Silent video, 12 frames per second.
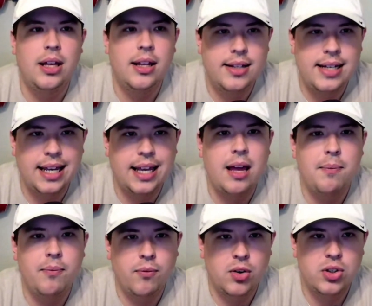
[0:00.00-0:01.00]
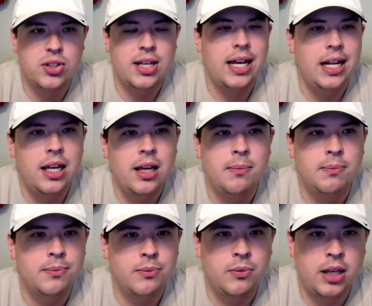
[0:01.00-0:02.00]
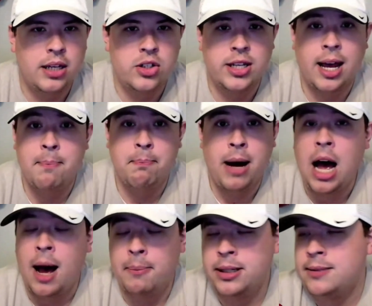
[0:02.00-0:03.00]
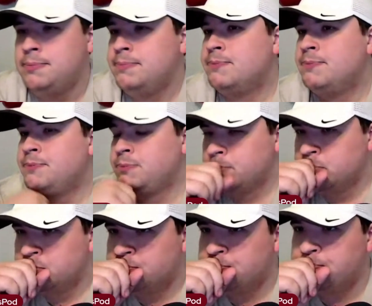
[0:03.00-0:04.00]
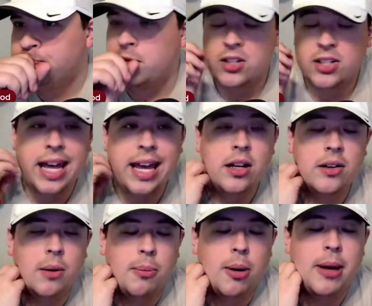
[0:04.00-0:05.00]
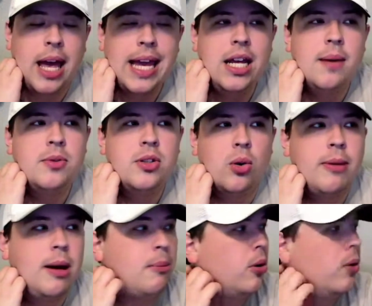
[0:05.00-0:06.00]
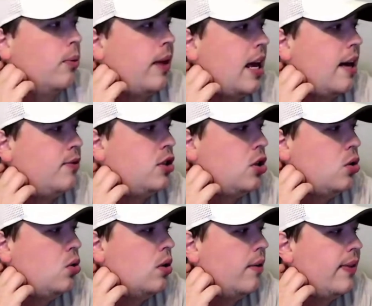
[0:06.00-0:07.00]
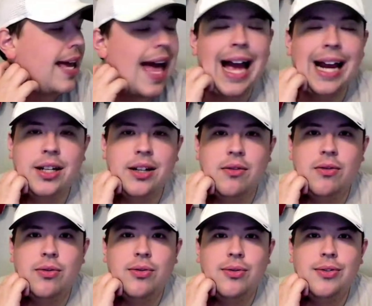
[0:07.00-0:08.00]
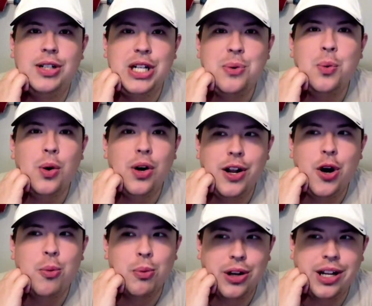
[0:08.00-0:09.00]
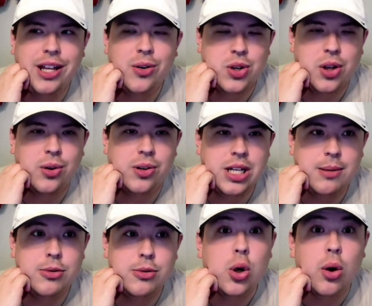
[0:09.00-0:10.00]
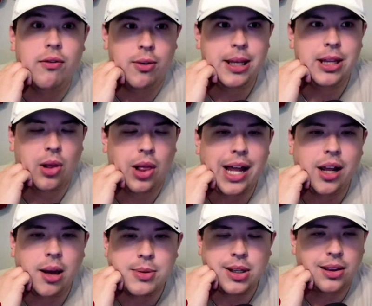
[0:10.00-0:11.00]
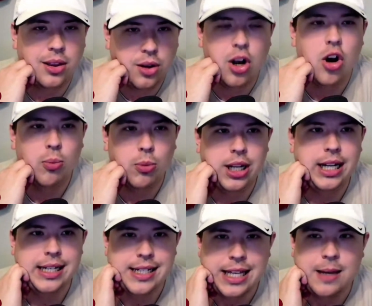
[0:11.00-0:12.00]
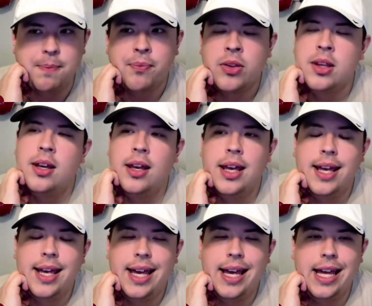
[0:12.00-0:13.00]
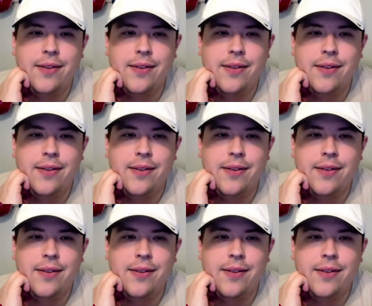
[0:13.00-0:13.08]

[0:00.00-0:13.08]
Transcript: take a game versus A&M has just gotten mopped. Now, A&M, to remember, they have 2 of the active D1 home run hitters on their team, 2 of them in their lineups. Like, they're a home run hitting team. And